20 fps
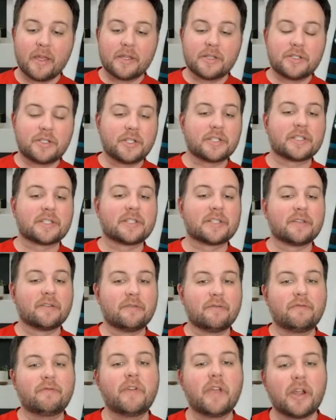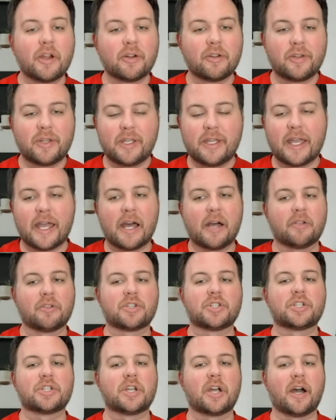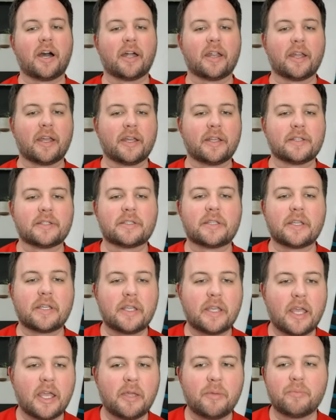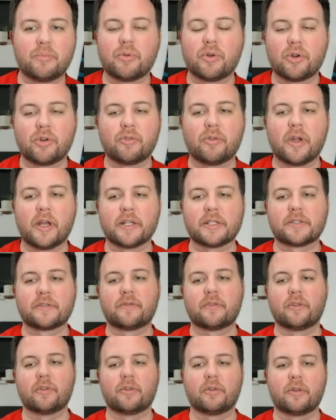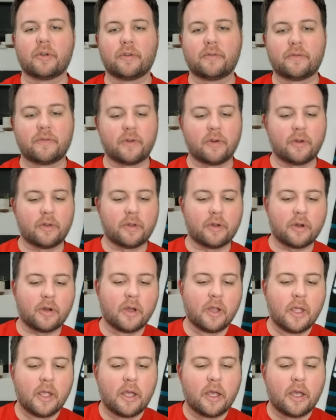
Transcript: just severely outshot as the game progressed further and further,